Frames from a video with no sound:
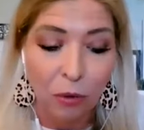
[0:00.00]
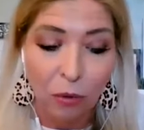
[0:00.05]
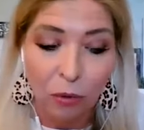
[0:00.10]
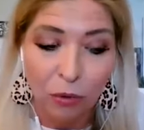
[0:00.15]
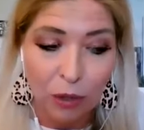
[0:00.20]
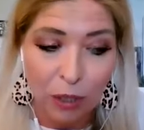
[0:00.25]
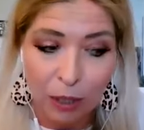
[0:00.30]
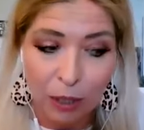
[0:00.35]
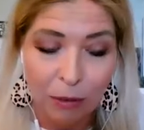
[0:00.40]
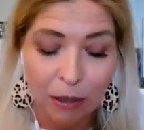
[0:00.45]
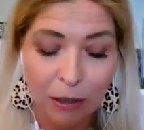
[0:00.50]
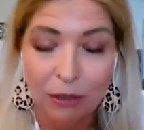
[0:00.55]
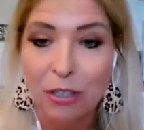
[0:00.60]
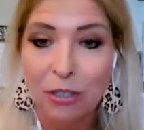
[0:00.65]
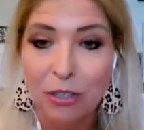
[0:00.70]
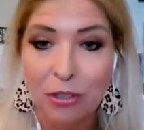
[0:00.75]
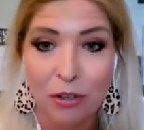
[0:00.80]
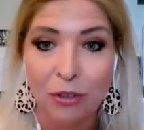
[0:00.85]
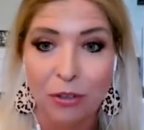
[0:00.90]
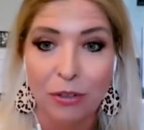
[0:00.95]
a whole lot about
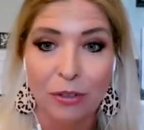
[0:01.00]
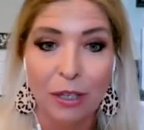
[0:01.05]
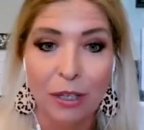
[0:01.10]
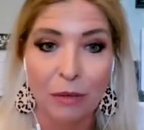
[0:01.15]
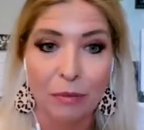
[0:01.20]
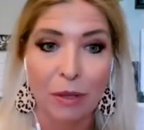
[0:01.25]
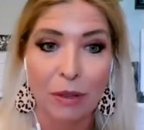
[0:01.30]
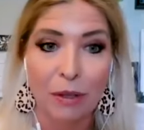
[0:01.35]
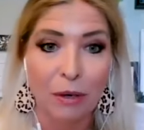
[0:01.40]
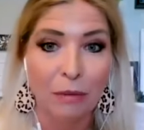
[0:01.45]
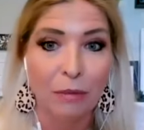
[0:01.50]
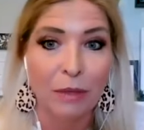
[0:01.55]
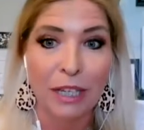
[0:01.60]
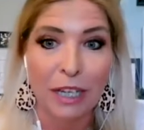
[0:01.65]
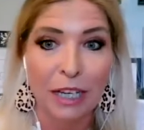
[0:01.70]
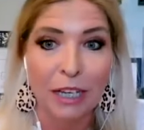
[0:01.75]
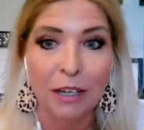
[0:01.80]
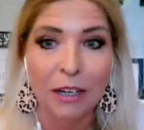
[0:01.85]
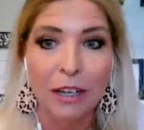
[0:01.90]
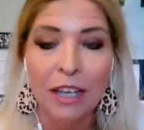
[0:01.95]
each other like we thought we
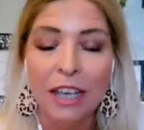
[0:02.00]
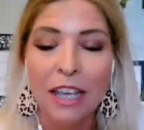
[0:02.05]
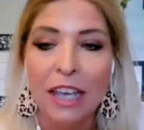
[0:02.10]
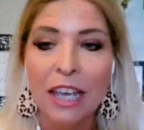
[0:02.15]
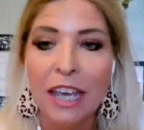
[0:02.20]
did.